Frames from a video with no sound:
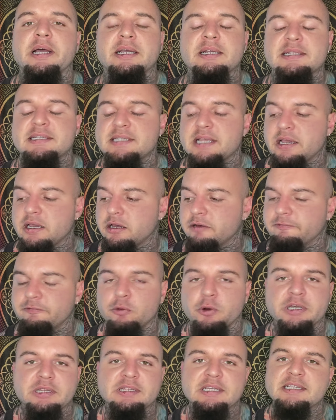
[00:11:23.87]
I can say,
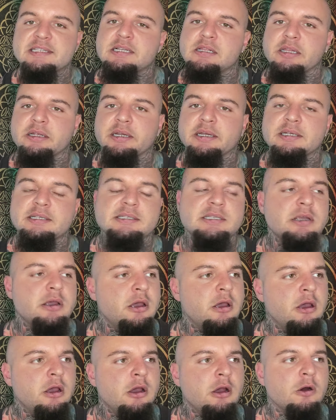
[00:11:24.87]
avoid these clinics,
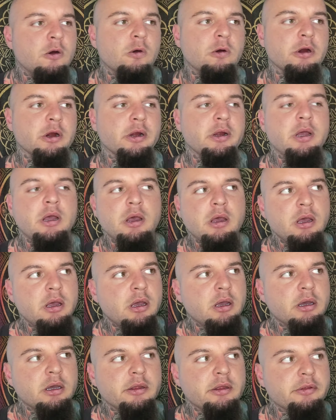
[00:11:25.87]
or
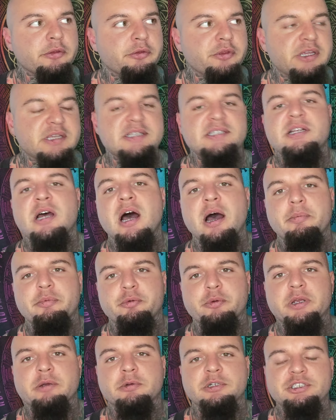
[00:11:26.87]
these top
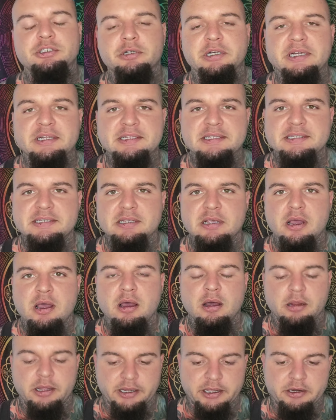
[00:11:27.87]
three retreats
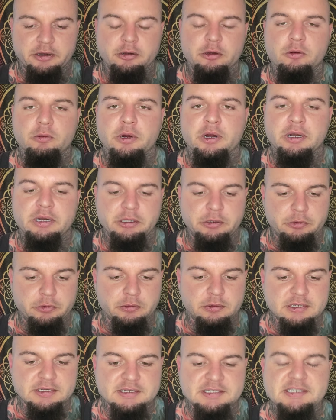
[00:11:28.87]
like I know where
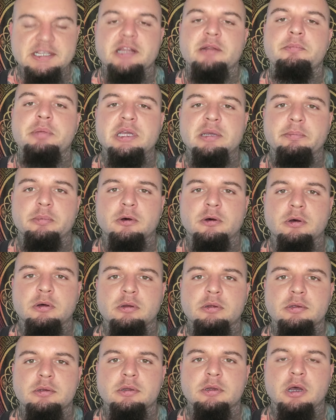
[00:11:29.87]
to send
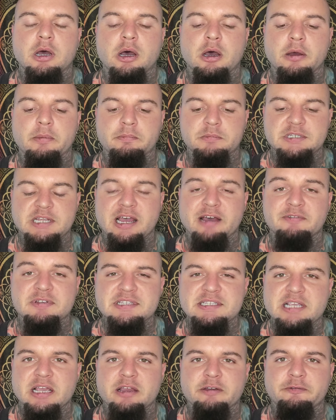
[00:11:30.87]
people um, to have a
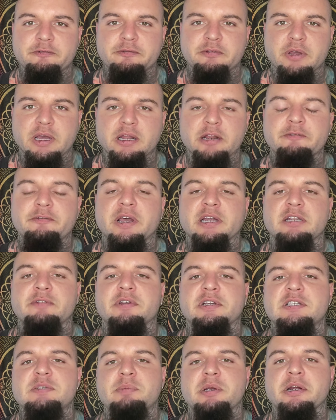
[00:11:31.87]
safe and effective
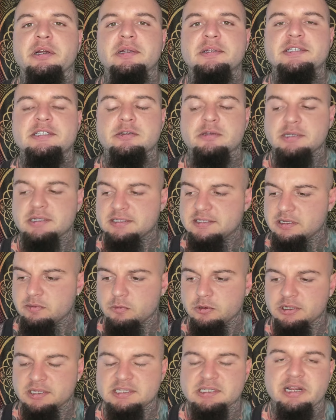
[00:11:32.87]
experience so that
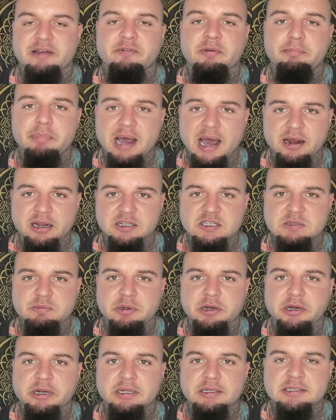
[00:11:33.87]
someone doesn't have a bad
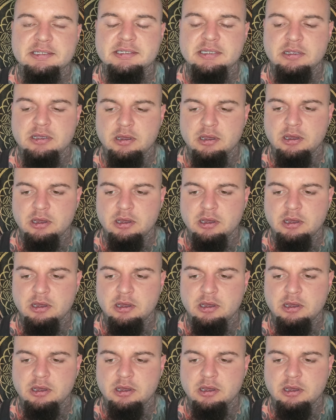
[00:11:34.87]
experience